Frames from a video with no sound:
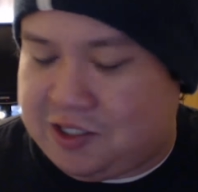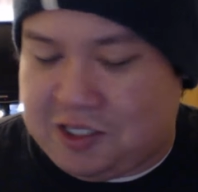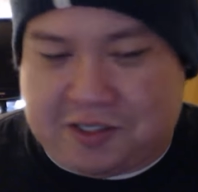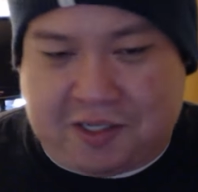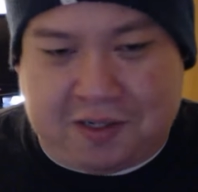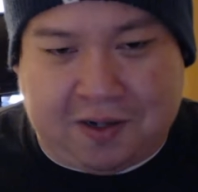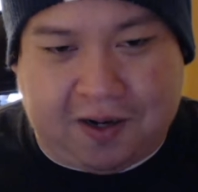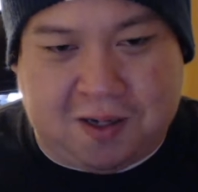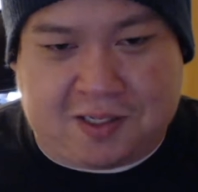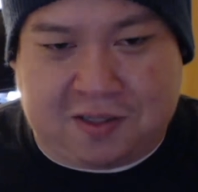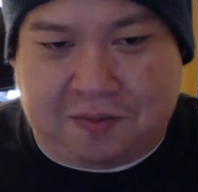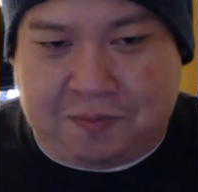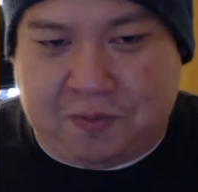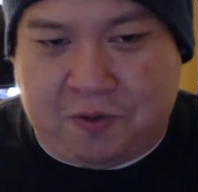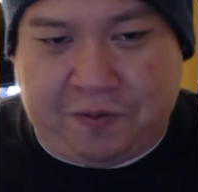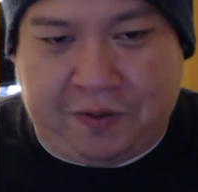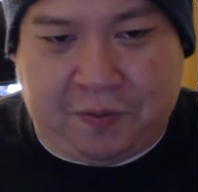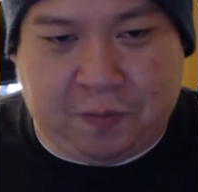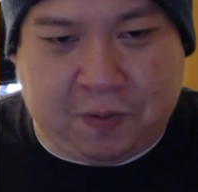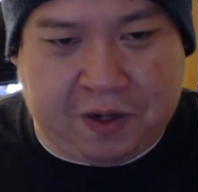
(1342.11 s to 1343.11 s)
It's just an awesome
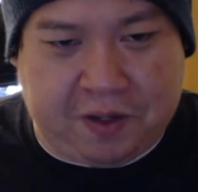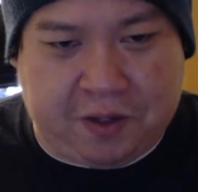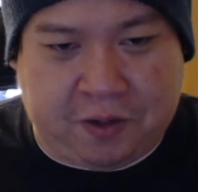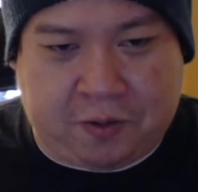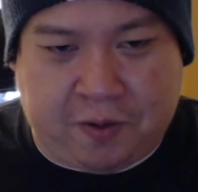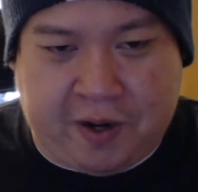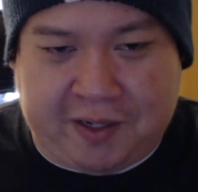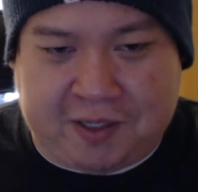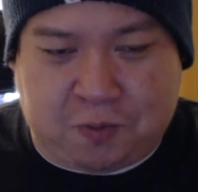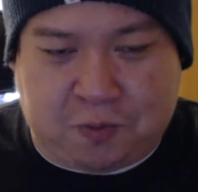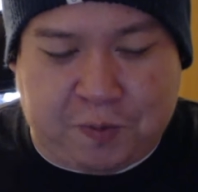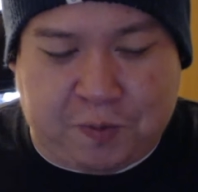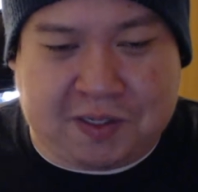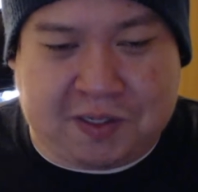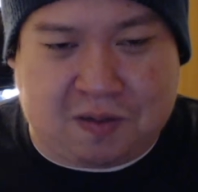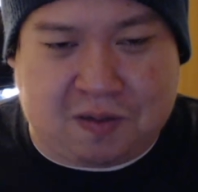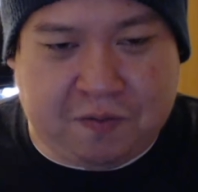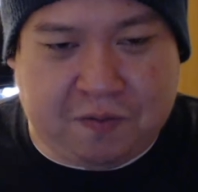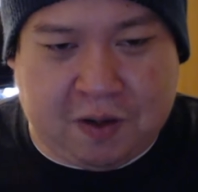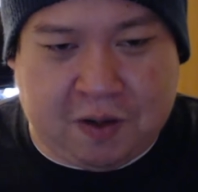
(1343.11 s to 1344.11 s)
movie. One of the greatest
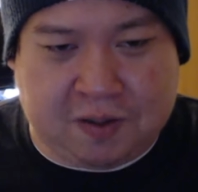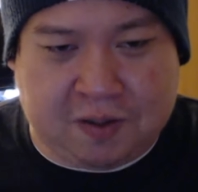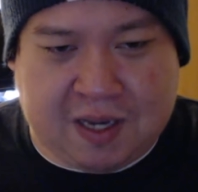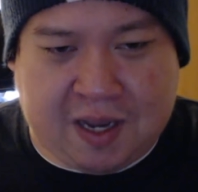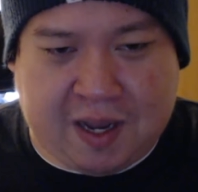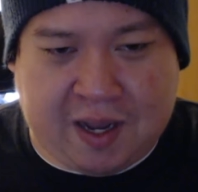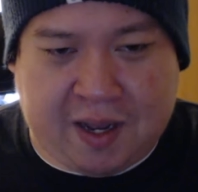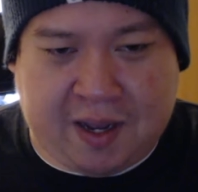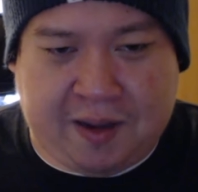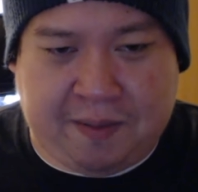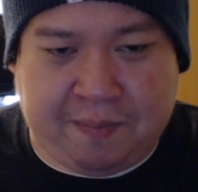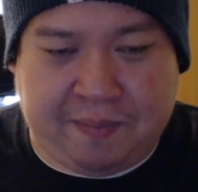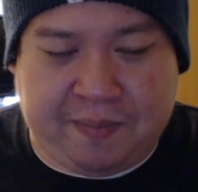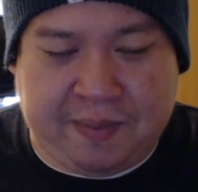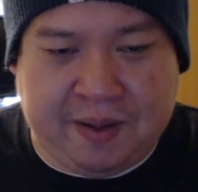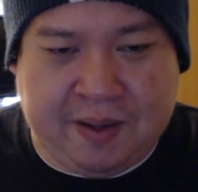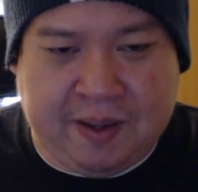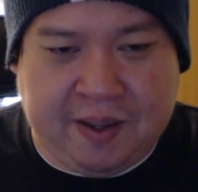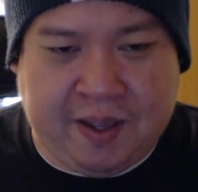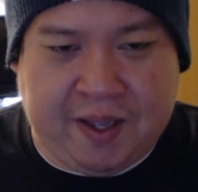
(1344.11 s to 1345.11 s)
twists of all time.